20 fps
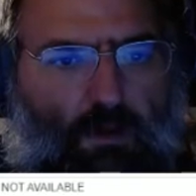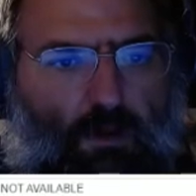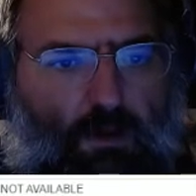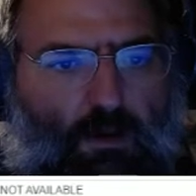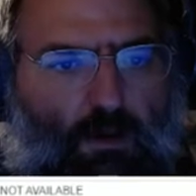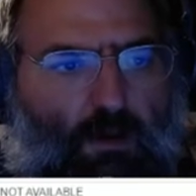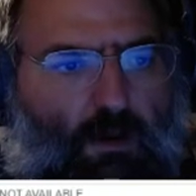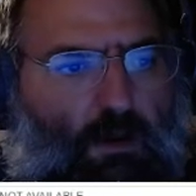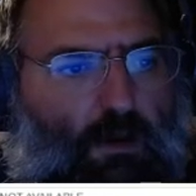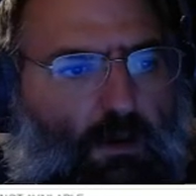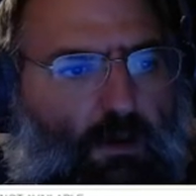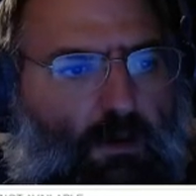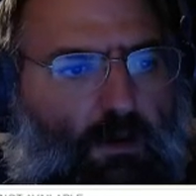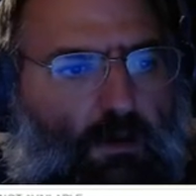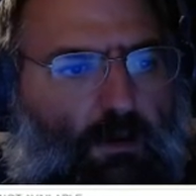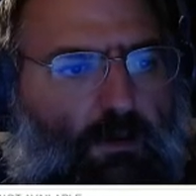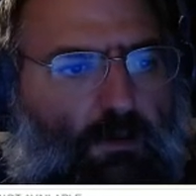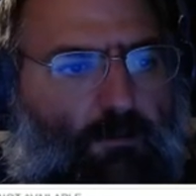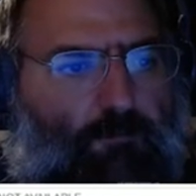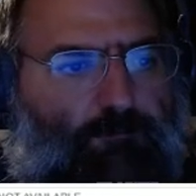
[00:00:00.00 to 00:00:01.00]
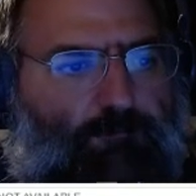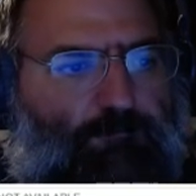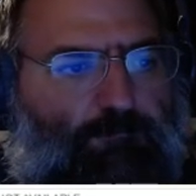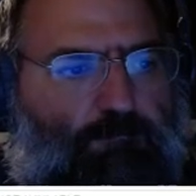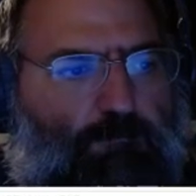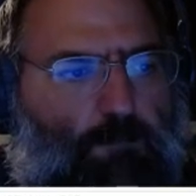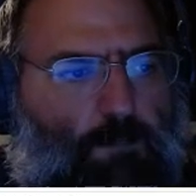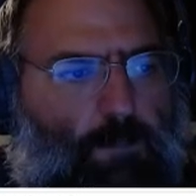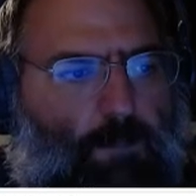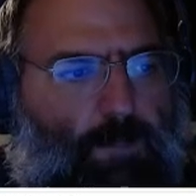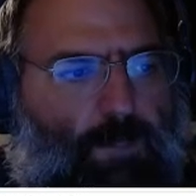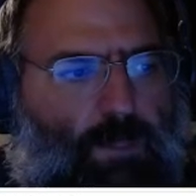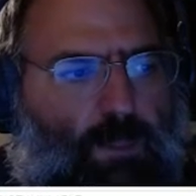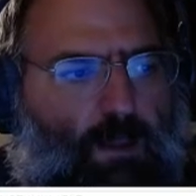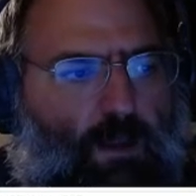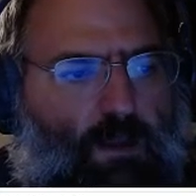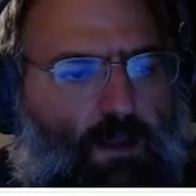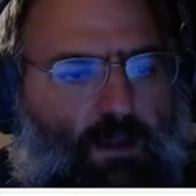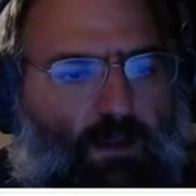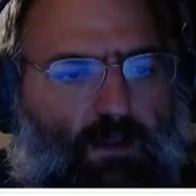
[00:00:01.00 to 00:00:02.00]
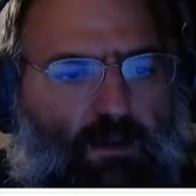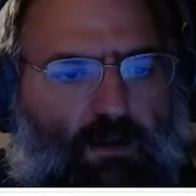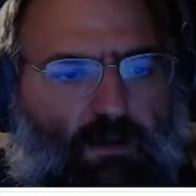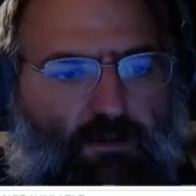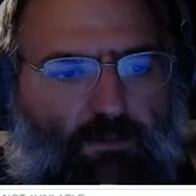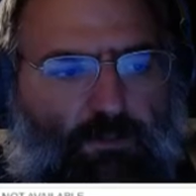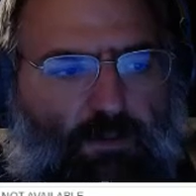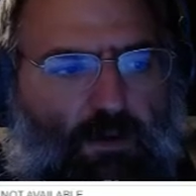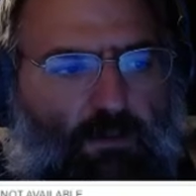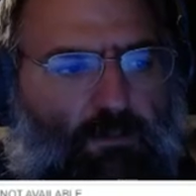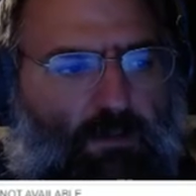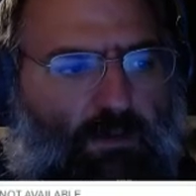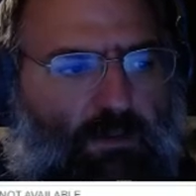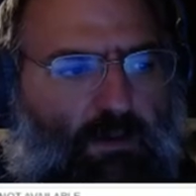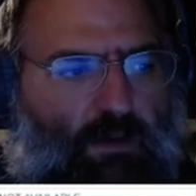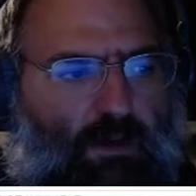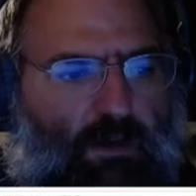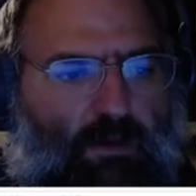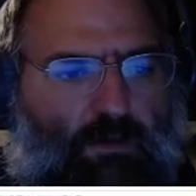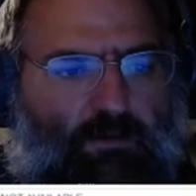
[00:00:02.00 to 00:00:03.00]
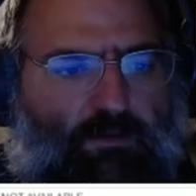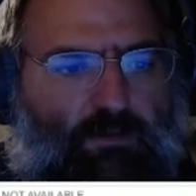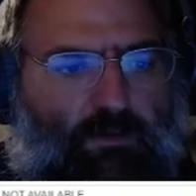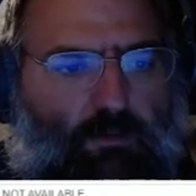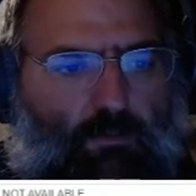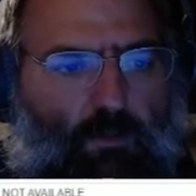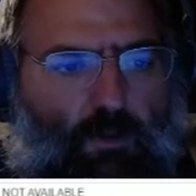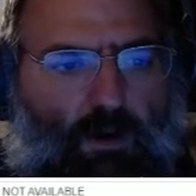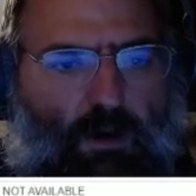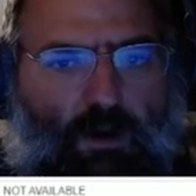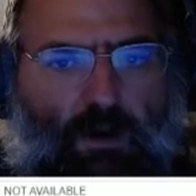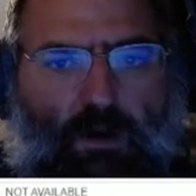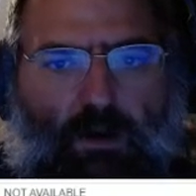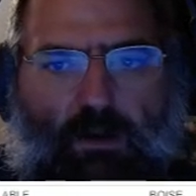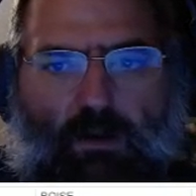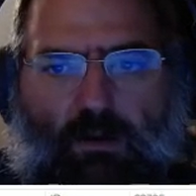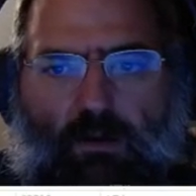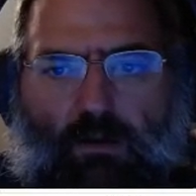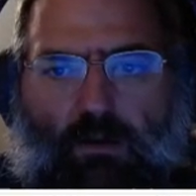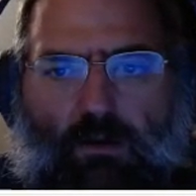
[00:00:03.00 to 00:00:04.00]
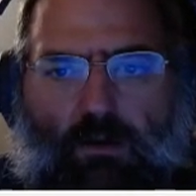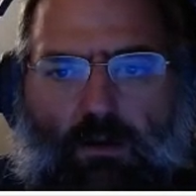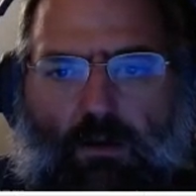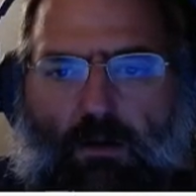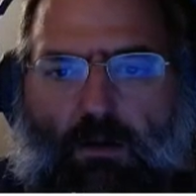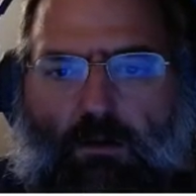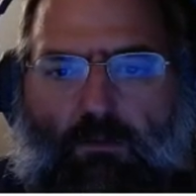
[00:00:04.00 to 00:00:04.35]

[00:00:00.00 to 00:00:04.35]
That's probably the X and Y, I would